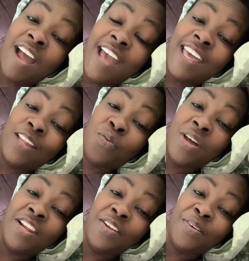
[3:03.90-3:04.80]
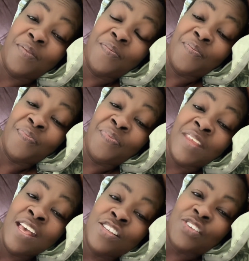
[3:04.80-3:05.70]
I get one,
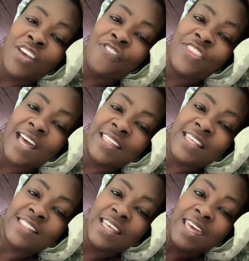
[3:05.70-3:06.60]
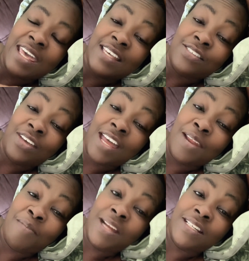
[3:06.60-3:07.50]
So if that is the case, you can
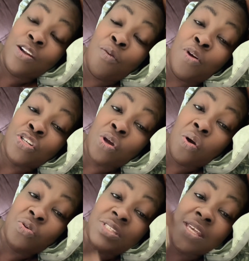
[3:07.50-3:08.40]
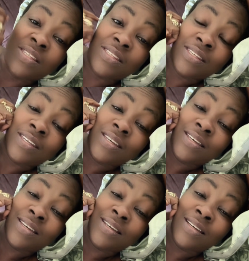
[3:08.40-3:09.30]
imagine how much houses
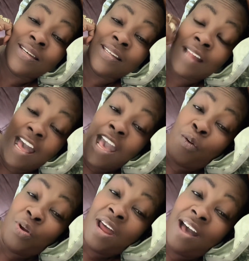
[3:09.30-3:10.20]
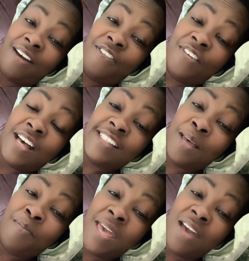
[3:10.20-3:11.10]
I would have as a
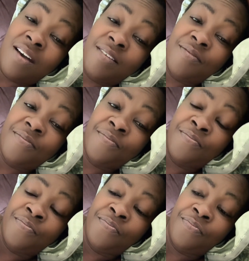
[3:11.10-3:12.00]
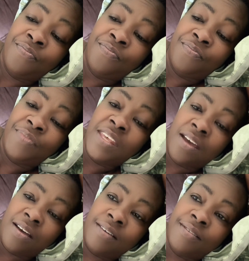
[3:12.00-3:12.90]
mayor. Yeah.